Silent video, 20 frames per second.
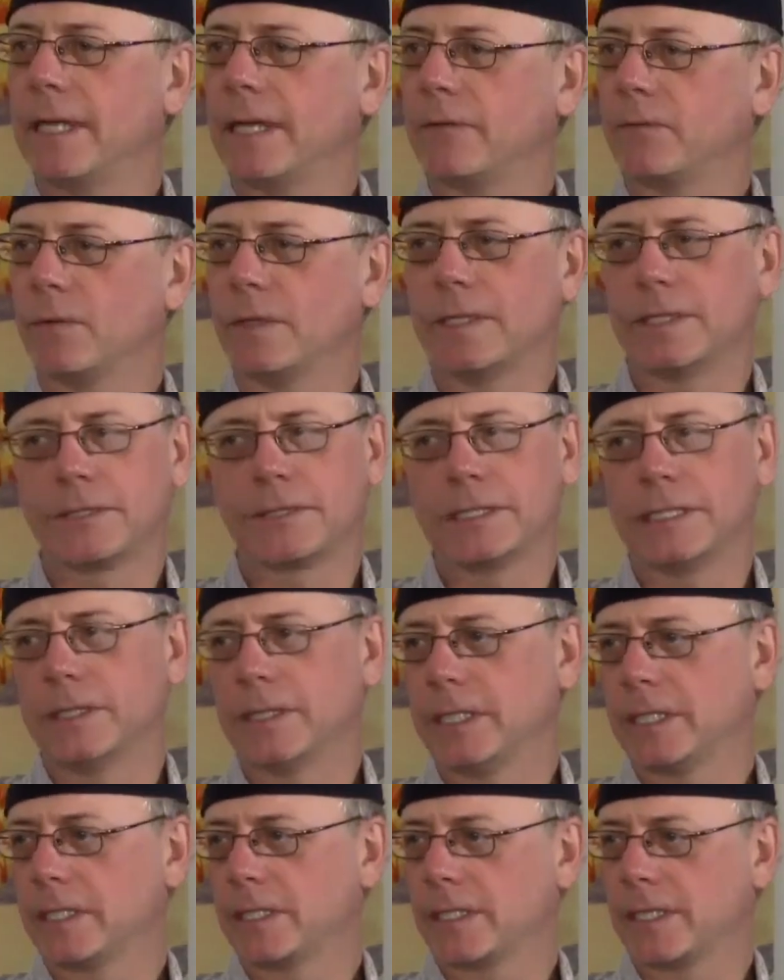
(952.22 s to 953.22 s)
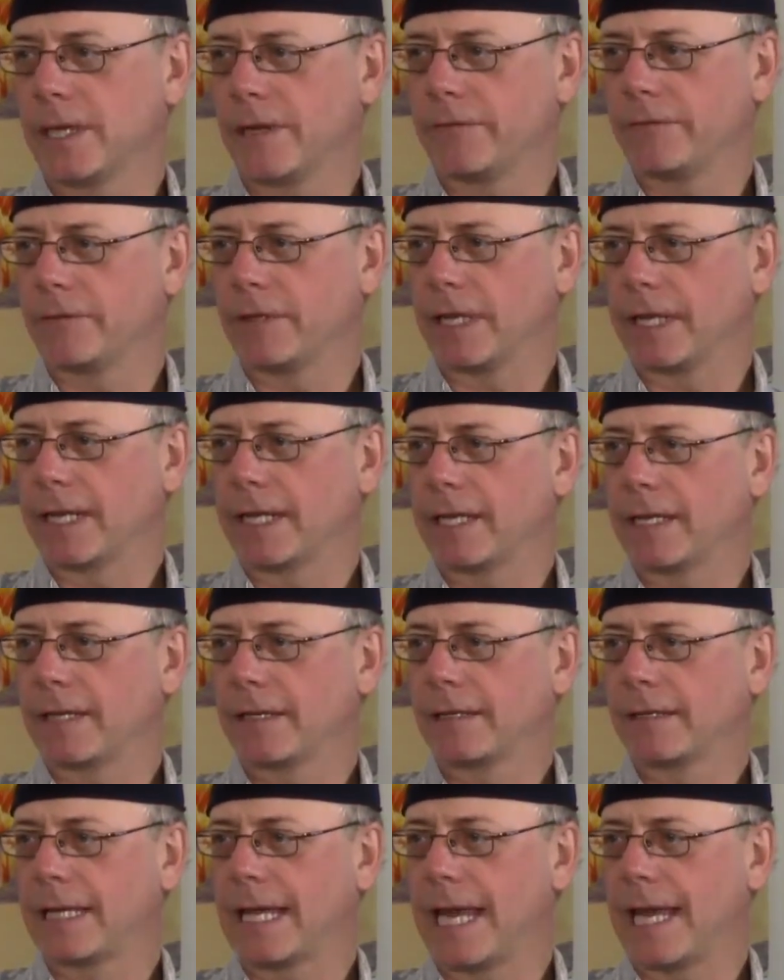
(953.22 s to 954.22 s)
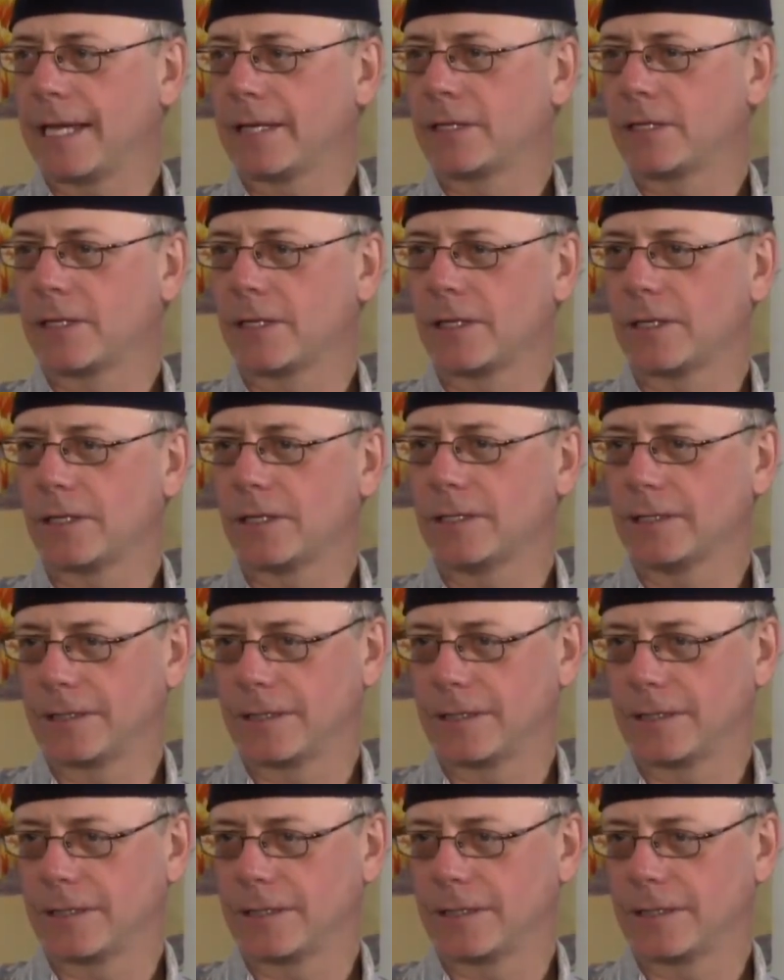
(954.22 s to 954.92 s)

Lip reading: like real serious stuff like cancer and